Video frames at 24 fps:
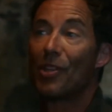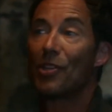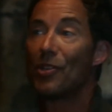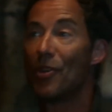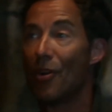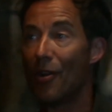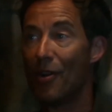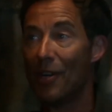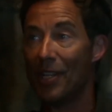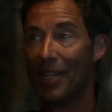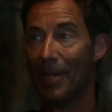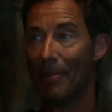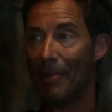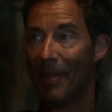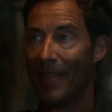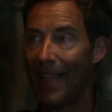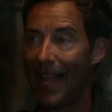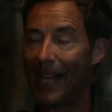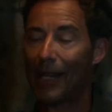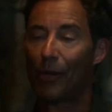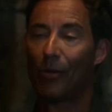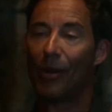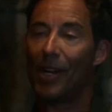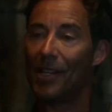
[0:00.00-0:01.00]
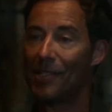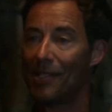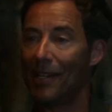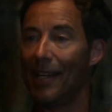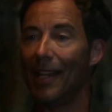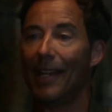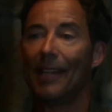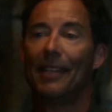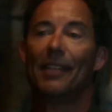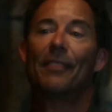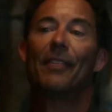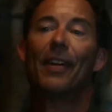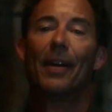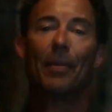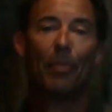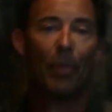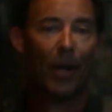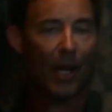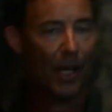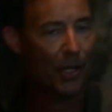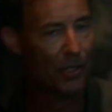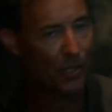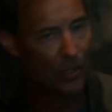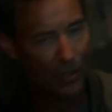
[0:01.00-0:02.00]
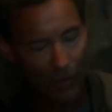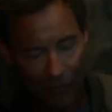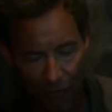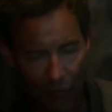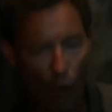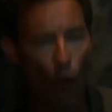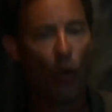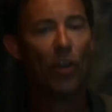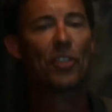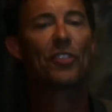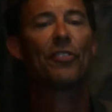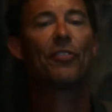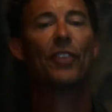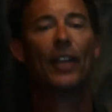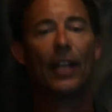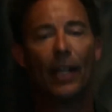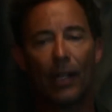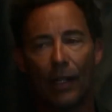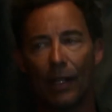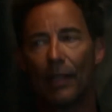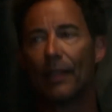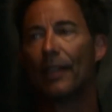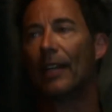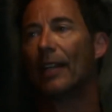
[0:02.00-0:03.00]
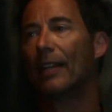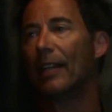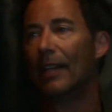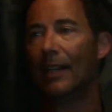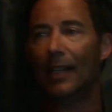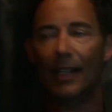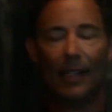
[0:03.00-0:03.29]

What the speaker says: with Eternium, and that creates an anti-vibrational force field that...